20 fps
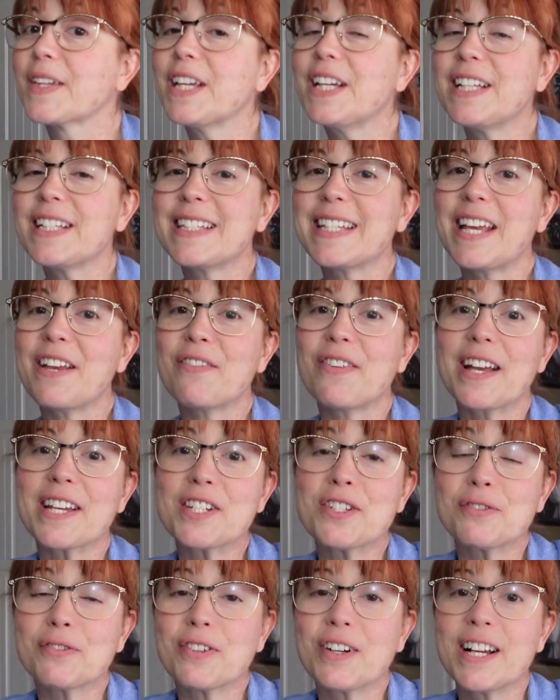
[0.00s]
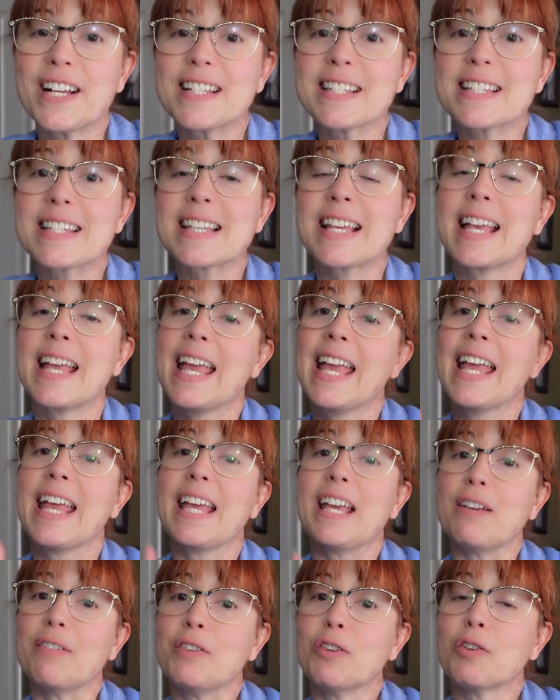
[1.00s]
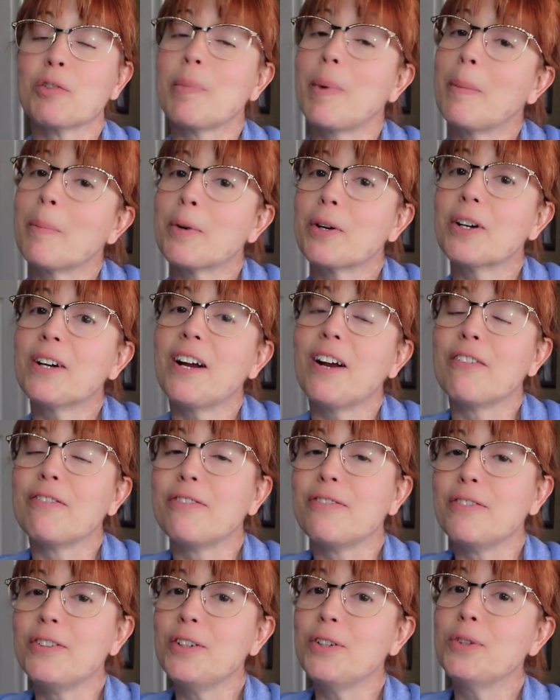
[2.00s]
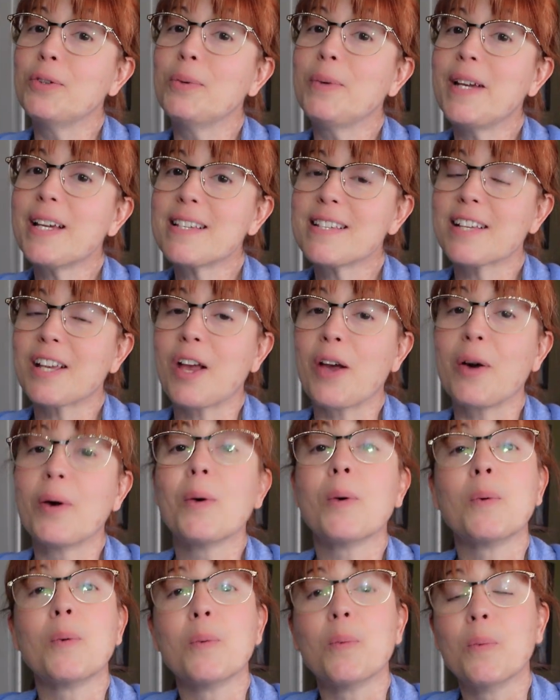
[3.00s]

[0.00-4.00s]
Good day, fashion friends. If you remember, a few weeks ago,